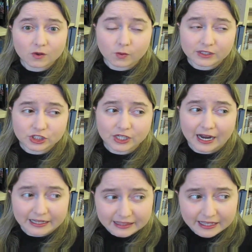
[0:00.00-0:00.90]
which
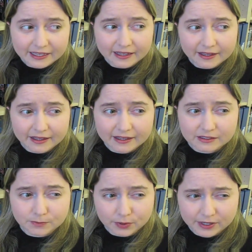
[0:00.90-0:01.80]
I think
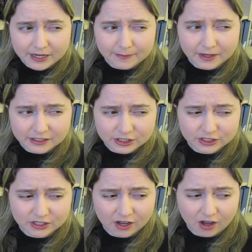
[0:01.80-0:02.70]
is pretty
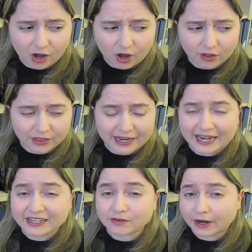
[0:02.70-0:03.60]
much all that
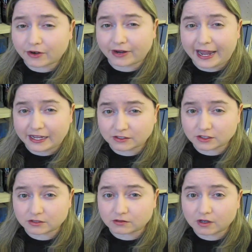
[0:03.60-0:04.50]
any writer can
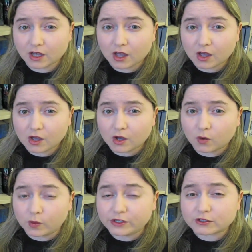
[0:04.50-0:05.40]
do.
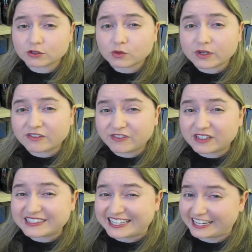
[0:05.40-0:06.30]
When your story
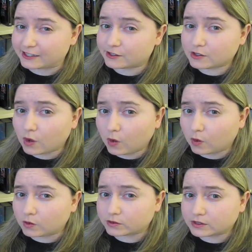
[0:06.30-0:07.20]
feels like it's
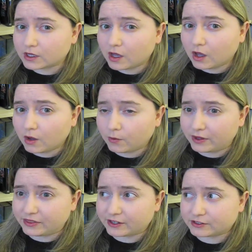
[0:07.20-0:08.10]
told,
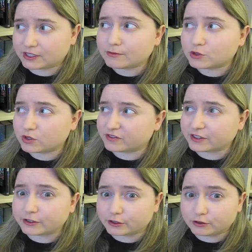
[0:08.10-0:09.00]
when there's some sort of
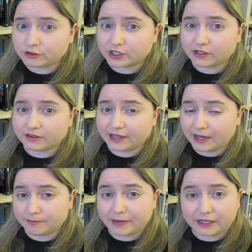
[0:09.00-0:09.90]
conclusion
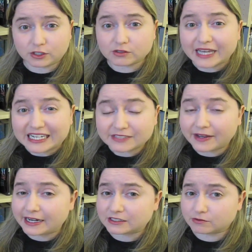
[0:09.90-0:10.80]
that makes you
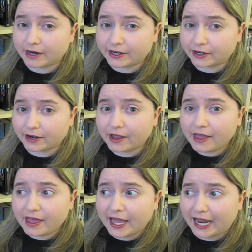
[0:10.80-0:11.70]
satisfied as a writer
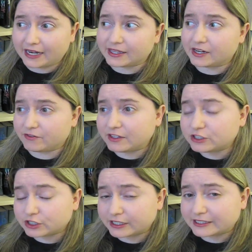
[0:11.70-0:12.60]
and that
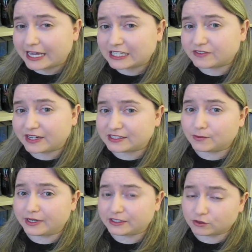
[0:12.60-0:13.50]
eventually satisfies
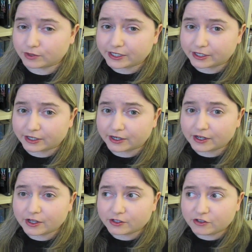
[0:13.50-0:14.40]
someone as a reader,
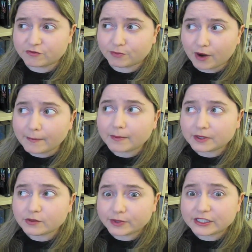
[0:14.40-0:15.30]
you've
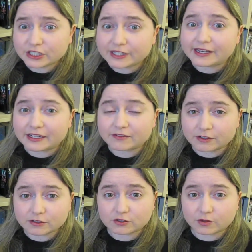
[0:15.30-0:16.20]
probably reached the end of
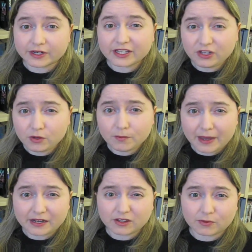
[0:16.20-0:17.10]
your story and you've
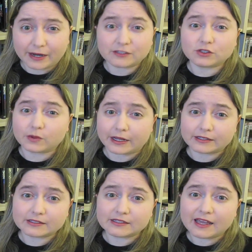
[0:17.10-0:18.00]
made the right
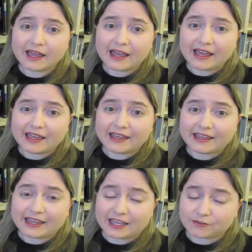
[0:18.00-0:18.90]
choice.
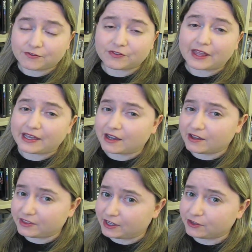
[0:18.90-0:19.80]
If, like
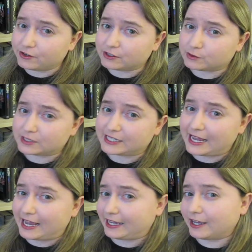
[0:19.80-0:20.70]
the other nerds were
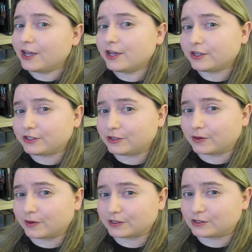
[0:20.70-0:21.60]
saying,
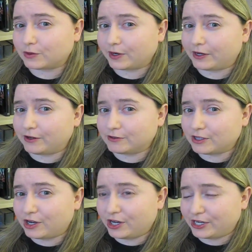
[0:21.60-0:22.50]
your story goes
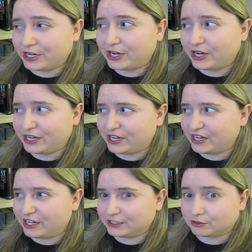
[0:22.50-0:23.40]
on and on and
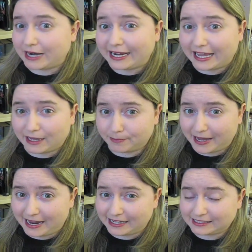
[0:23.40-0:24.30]
on, dragging
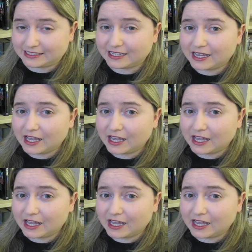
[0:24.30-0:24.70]
past